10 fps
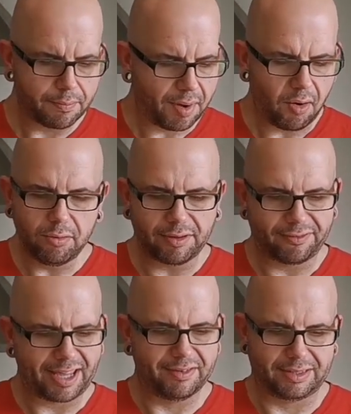But all the
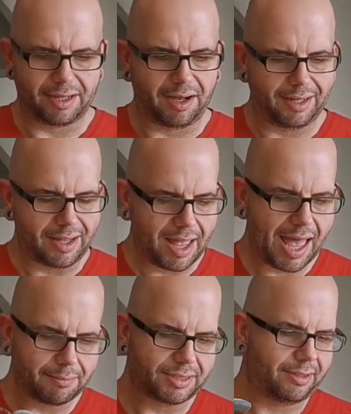flavours are
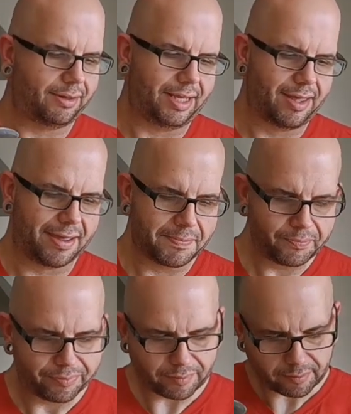absolutely there.
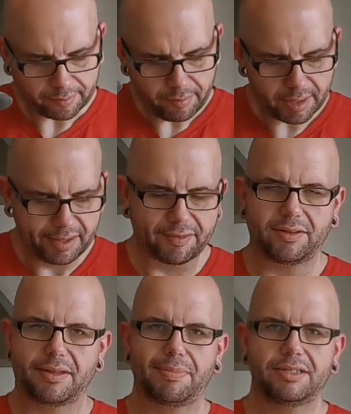You've
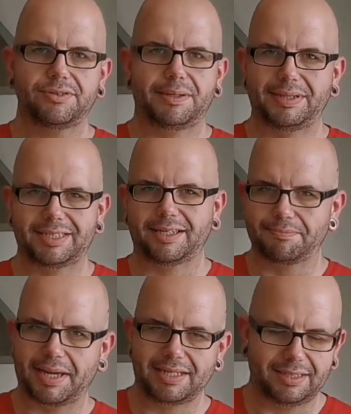got the buttery
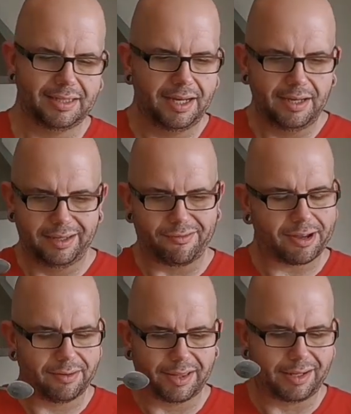biscuit base, you've
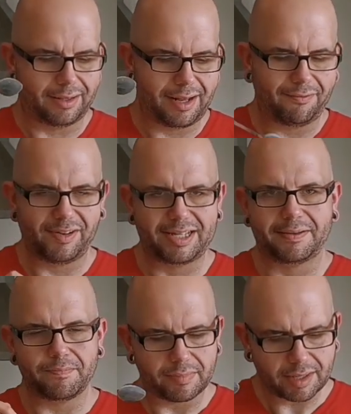got the
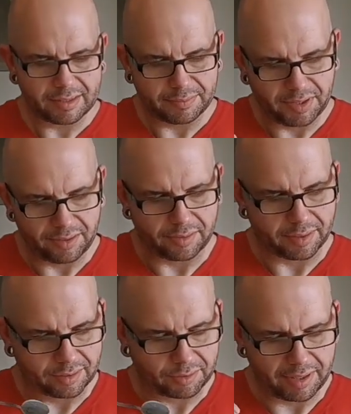lovely,
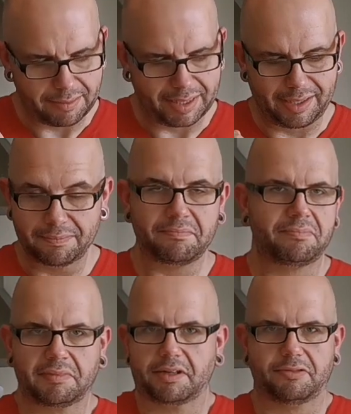smooth, creamy
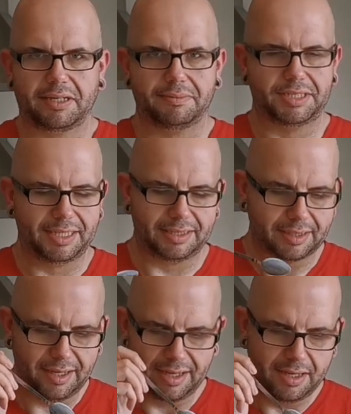cream cheese
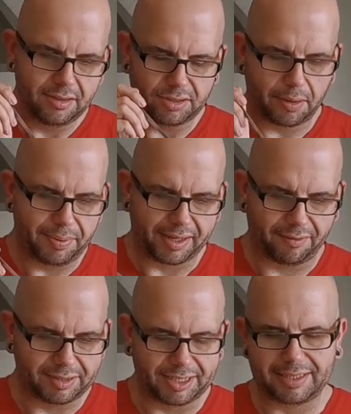topping
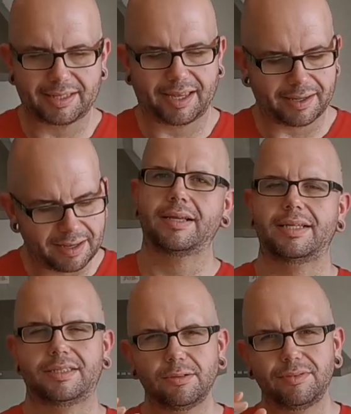of a cheesecake.
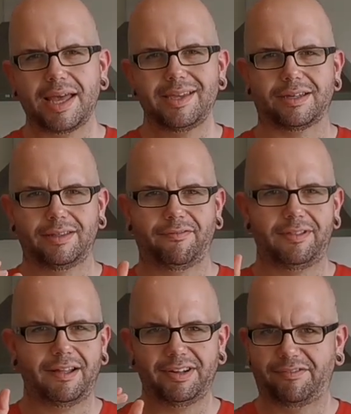It's all there. You've got the
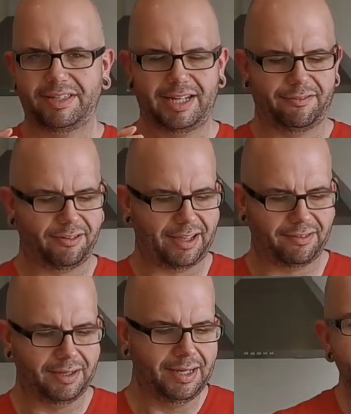lovely vanilla flavour.